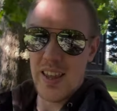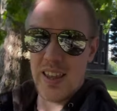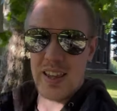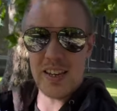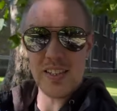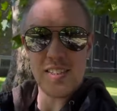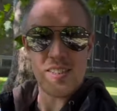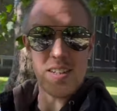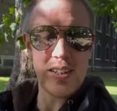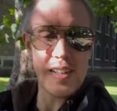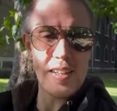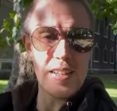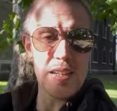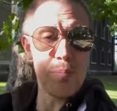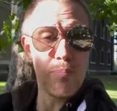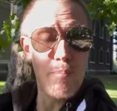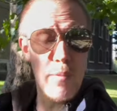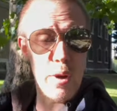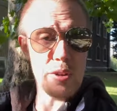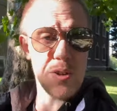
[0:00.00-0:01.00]
is clearly
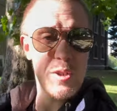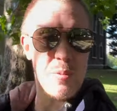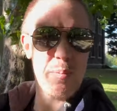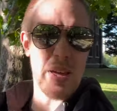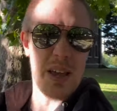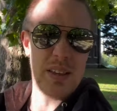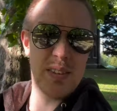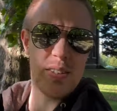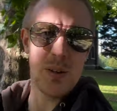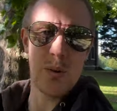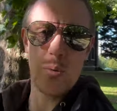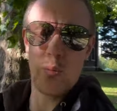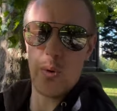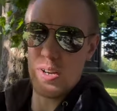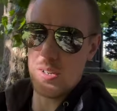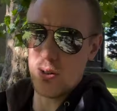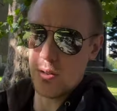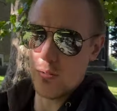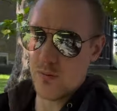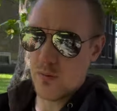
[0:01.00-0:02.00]
much better
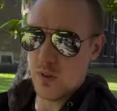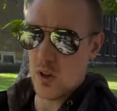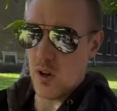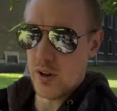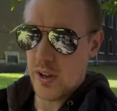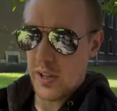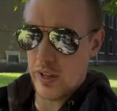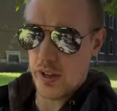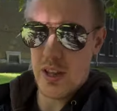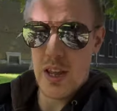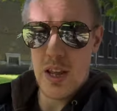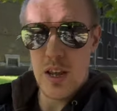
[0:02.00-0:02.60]
when you're vlogging.